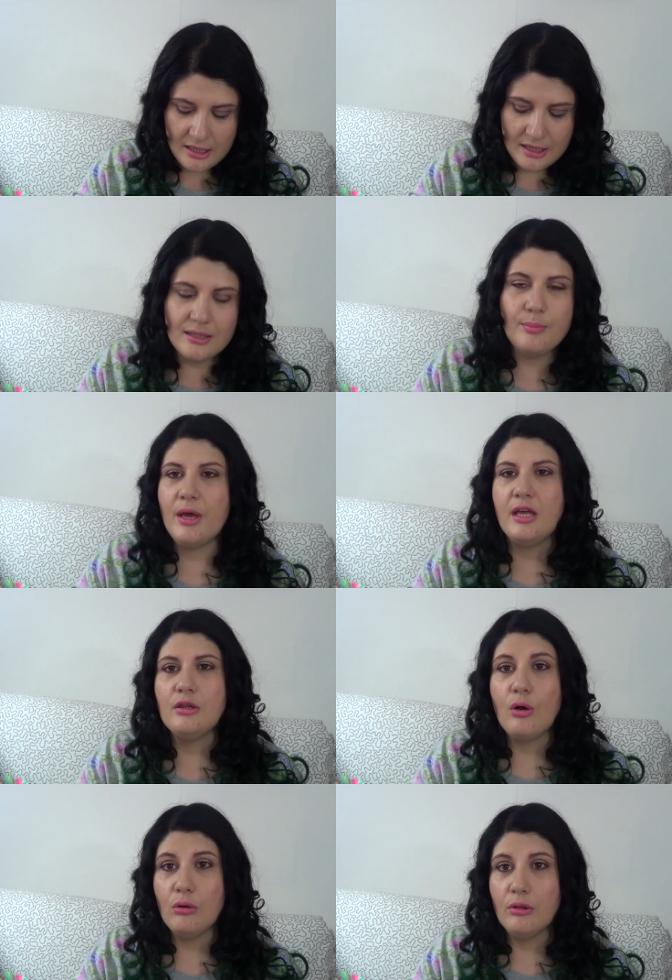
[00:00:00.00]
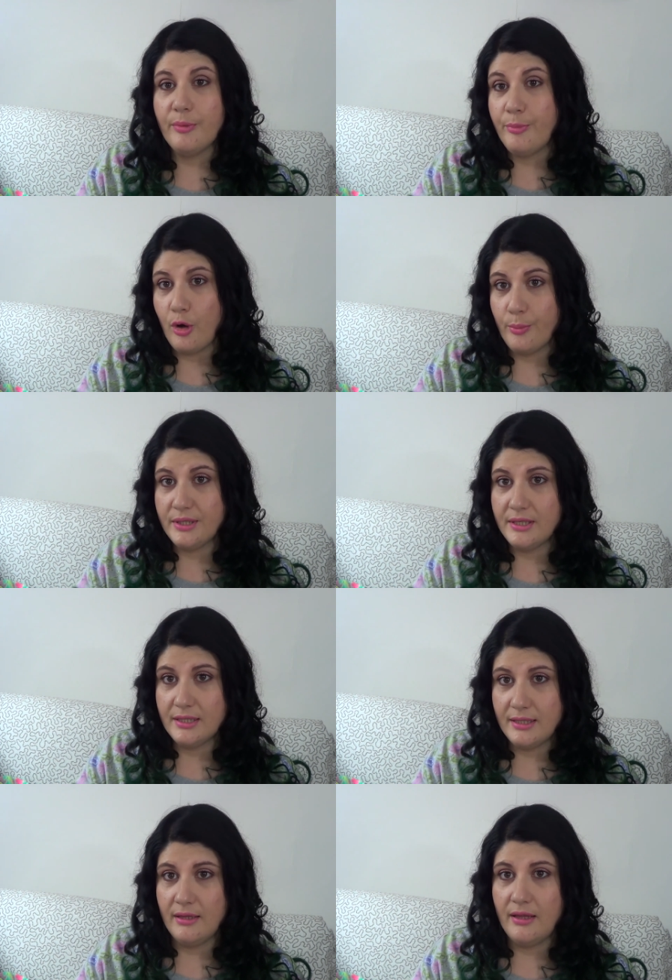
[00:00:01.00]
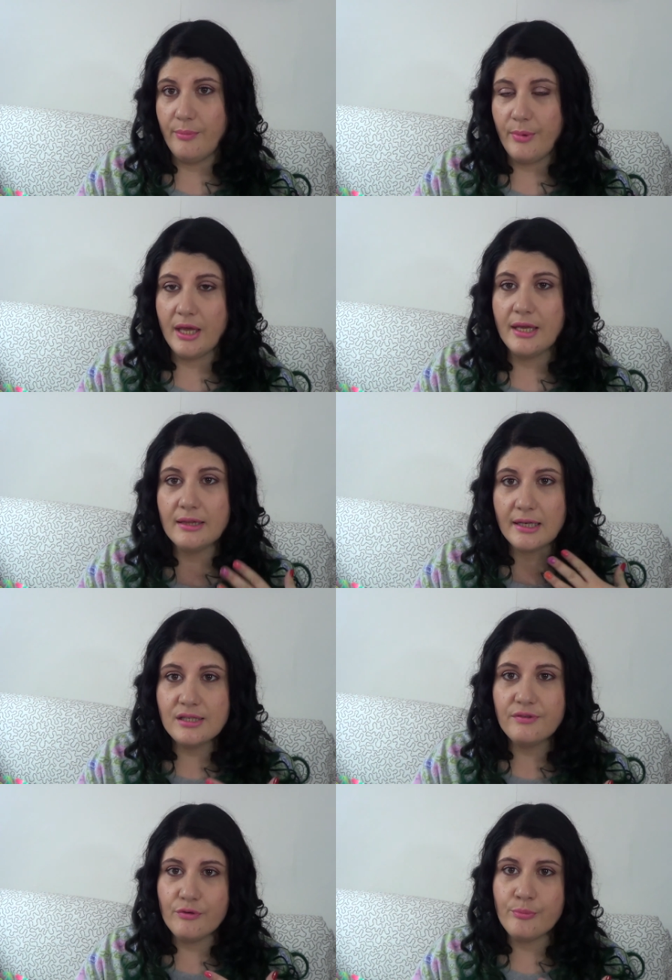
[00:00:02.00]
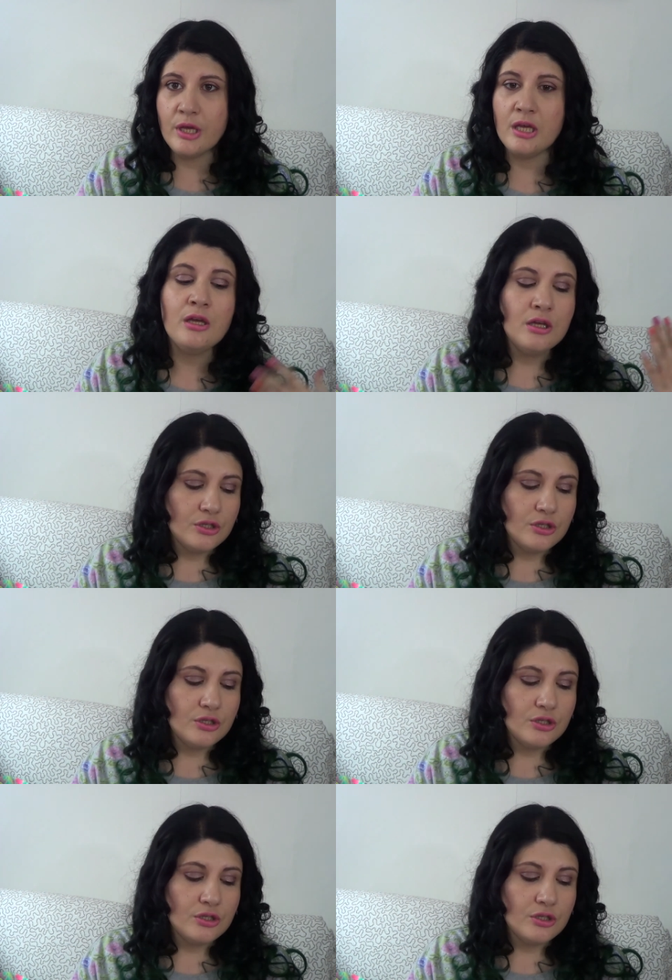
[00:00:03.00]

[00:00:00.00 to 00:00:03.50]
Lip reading: it met all the promises that they make, at least for me.